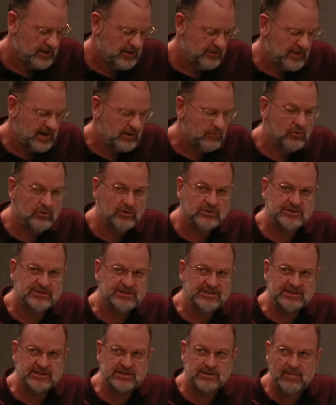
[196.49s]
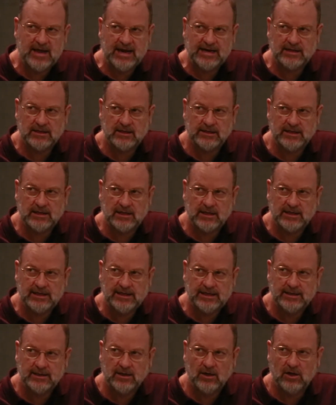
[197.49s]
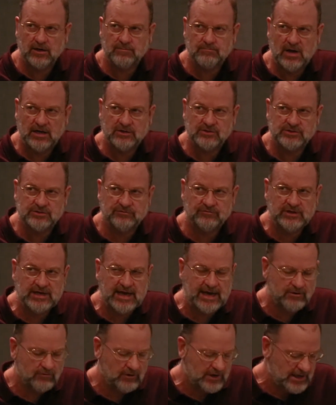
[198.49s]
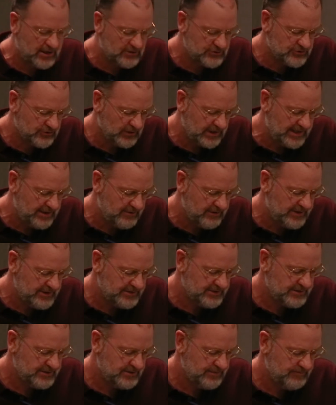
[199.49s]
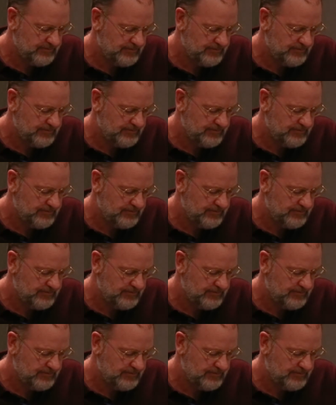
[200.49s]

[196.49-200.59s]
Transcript: They weren't systematically cleared like most of the agricultural areas,